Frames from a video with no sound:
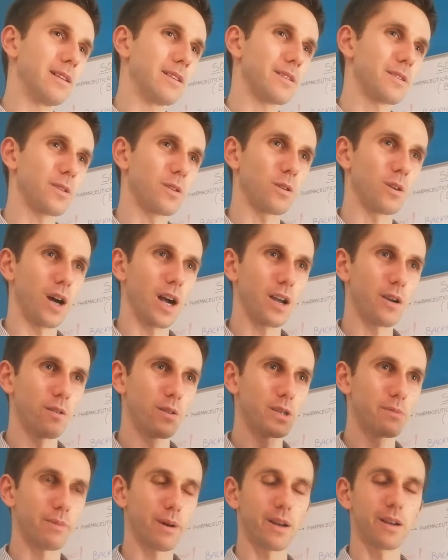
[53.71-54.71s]
So I
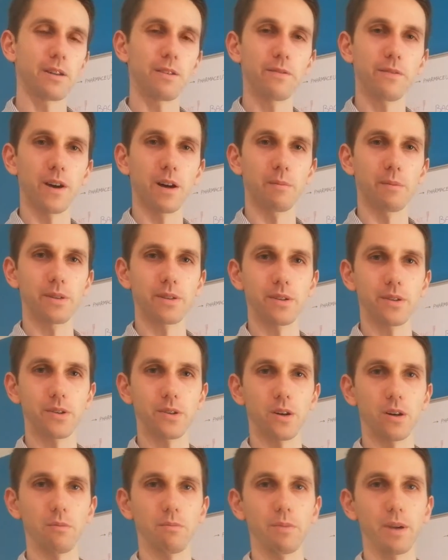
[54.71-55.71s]
always buy in a pharmacy
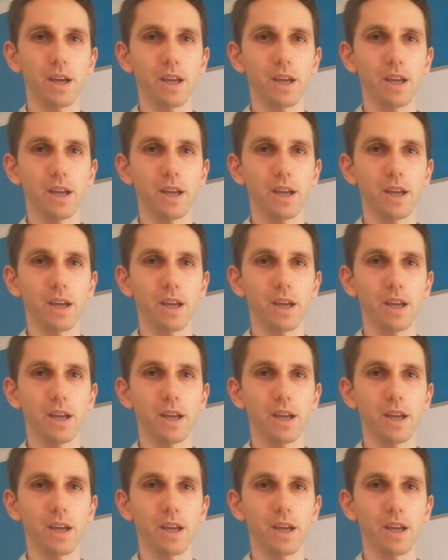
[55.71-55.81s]
shop,